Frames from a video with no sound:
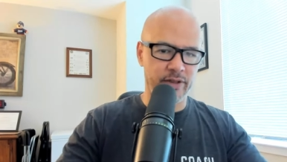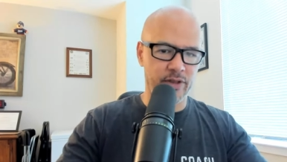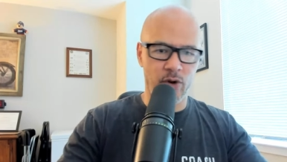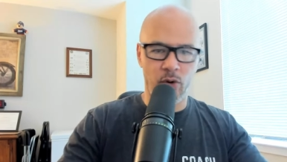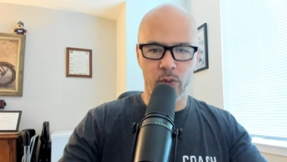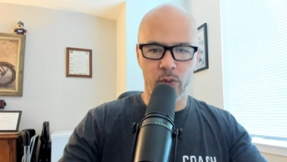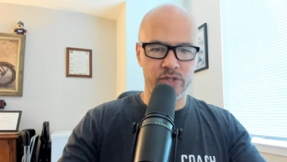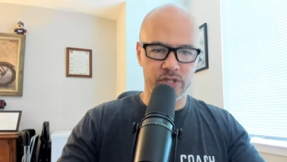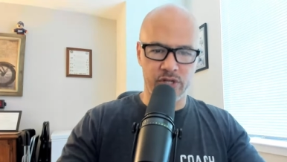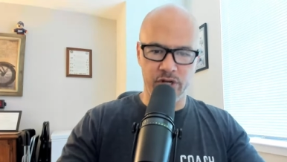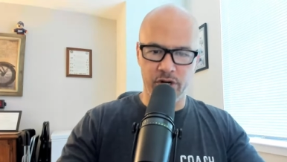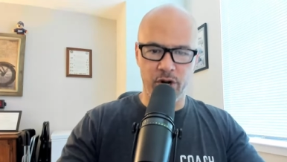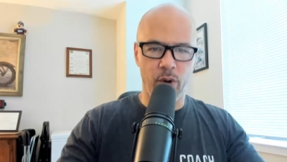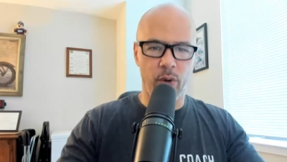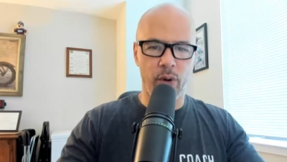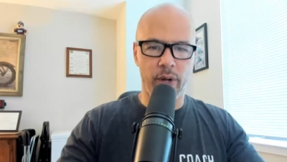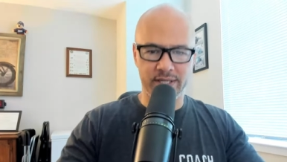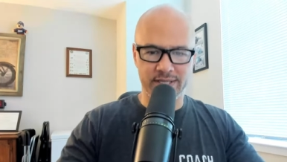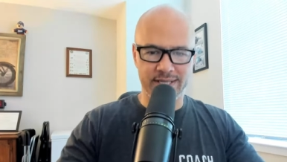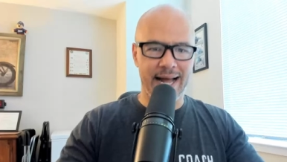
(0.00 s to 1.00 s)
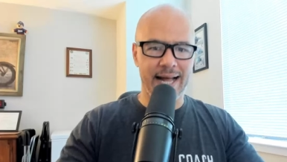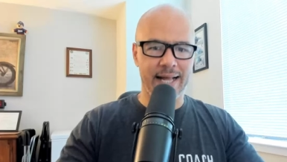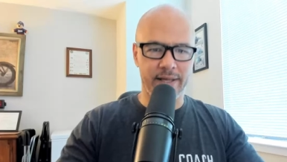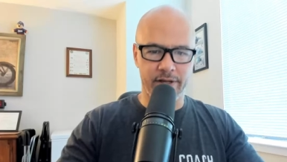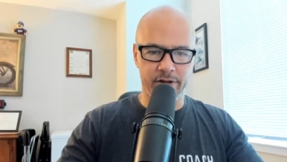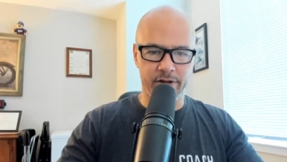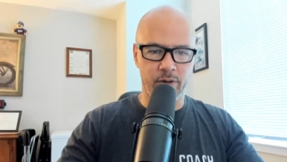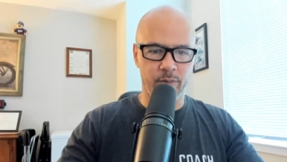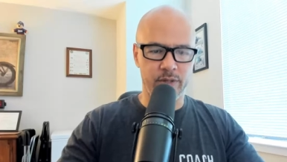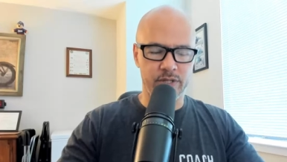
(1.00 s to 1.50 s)
No one's going to know
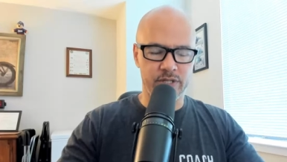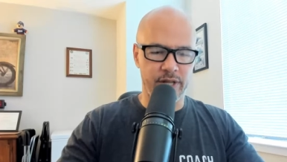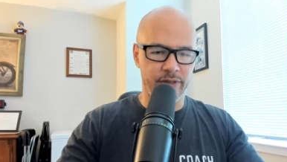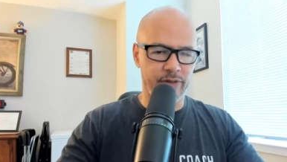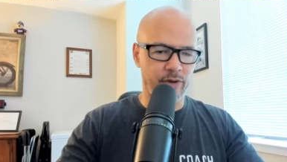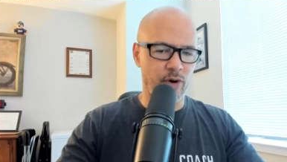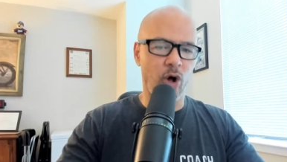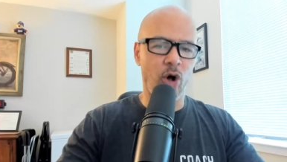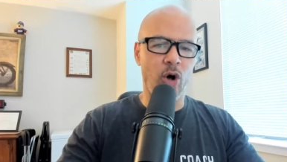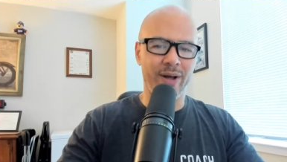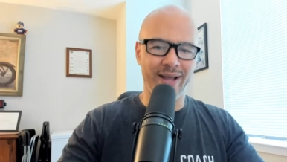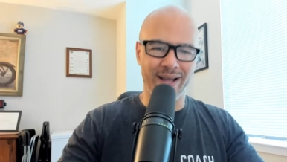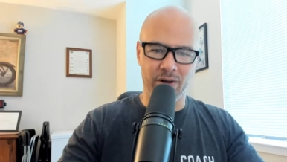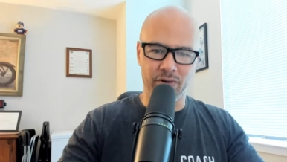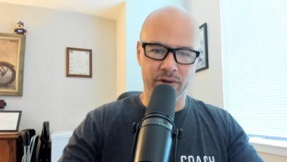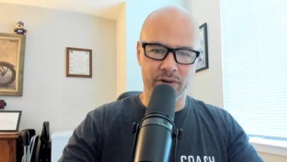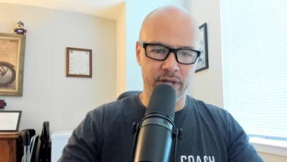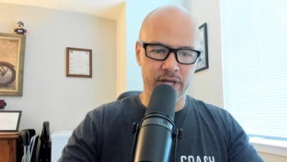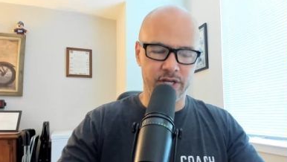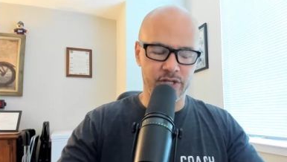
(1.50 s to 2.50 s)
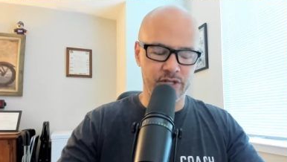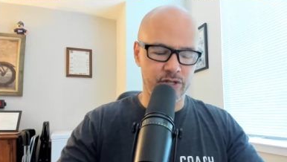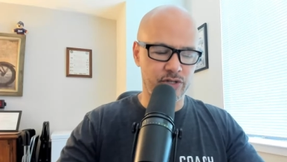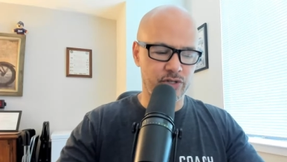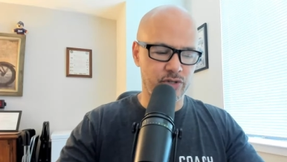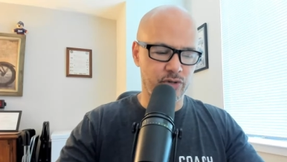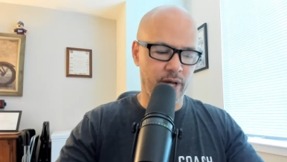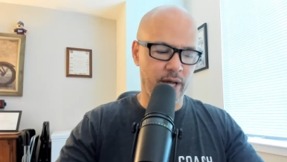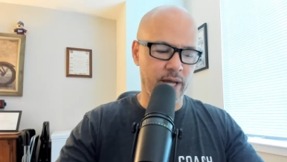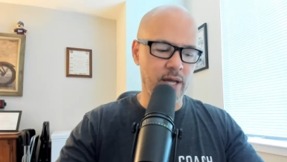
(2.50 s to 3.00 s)
exactly 100%. They're all calculations.
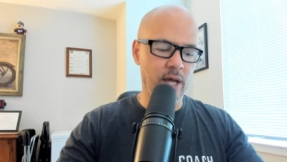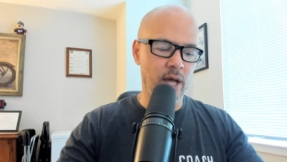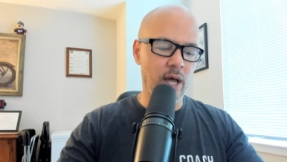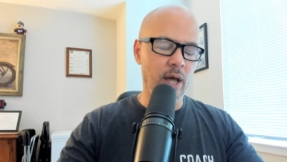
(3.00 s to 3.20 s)
Okay.